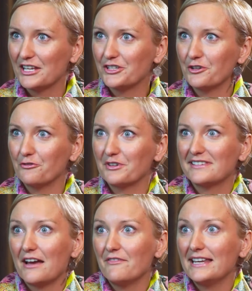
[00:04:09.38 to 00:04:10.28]
So for
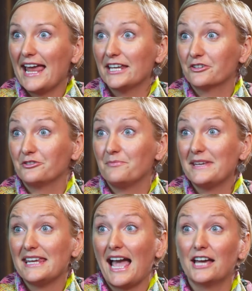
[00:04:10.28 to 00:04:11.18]
someone, it could
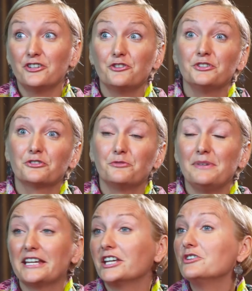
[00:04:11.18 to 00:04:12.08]
be, I don't know, it could
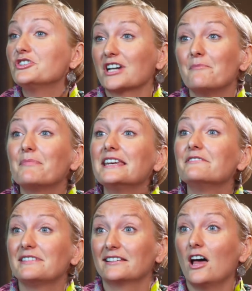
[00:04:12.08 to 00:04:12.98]
be a huge
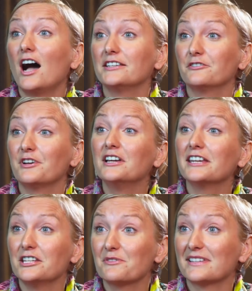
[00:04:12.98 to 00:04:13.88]
company with a lot of,
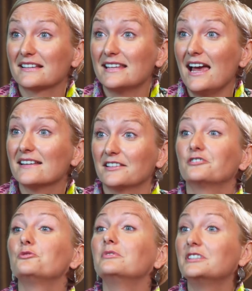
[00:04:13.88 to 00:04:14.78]
you know, success and
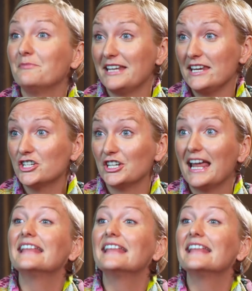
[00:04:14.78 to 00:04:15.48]
global domination.